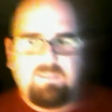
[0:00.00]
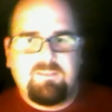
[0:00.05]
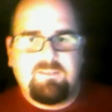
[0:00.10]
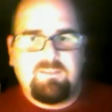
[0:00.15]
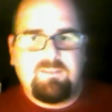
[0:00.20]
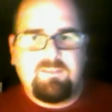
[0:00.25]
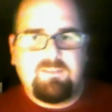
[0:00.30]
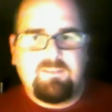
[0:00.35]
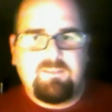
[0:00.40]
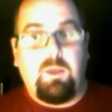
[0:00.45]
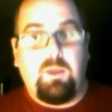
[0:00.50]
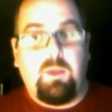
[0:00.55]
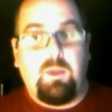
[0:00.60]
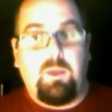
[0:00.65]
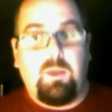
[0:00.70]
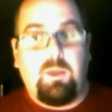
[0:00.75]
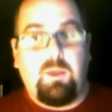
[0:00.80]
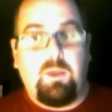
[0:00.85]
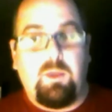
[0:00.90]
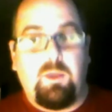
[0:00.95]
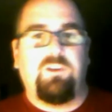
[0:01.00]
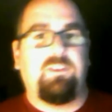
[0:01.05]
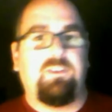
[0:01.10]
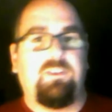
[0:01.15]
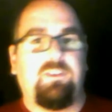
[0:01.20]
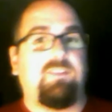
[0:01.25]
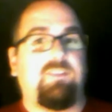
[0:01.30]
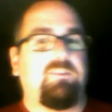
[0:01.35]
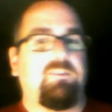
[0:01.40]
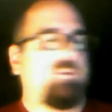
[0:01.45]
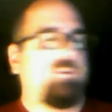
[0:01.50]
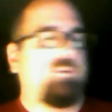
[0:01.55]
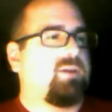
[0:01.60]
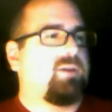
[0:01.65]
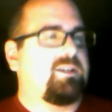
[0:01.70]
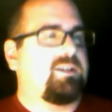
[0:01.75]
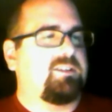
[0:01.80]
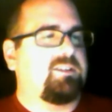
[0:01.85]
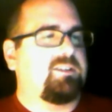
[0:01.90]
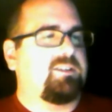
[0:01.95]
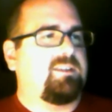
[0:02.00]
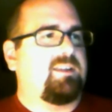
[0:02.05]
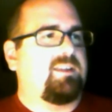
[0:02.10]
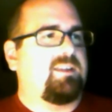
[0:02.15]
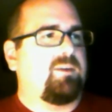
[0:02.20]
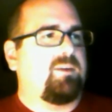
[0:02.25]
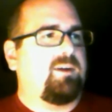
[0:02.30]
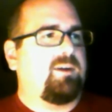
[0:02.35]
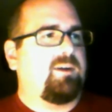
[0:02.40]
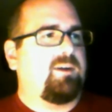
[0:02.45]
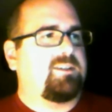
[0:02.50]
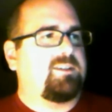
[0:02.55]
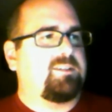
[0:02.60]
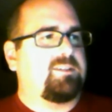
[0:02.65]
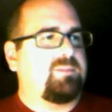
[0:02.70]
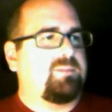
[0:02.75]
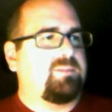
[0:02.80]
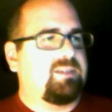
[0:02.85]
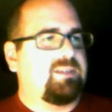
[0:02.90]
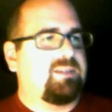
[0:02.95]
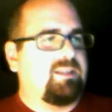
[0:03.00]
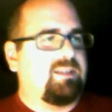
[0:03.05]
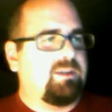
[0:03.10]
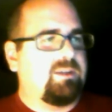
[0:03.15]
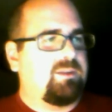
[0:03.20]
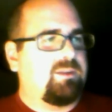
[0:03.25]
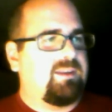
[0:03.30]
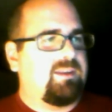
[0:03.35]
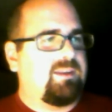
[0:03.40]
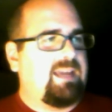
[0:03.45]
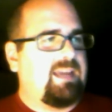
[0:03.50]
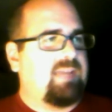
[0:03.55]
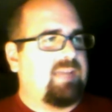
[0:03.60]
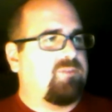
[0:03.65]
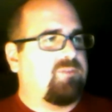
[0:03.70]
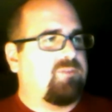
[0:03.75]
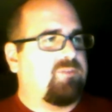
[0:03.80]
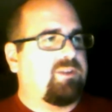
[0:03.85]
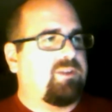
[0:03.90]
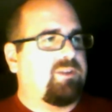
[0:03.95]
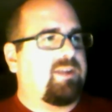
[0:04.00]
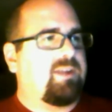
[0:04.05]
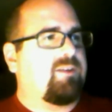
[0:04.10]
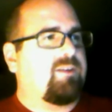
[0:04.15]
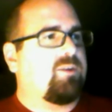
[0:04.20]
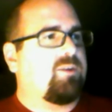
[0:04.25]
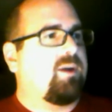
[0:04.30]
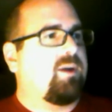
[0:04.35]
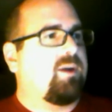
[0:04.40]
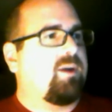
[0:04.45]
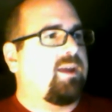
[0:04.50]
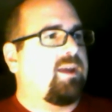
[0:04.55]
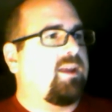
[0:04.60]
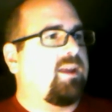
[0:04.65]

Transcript: Hello, all 60 of you actually that are watching, but hello, that handful that are in Hawaii.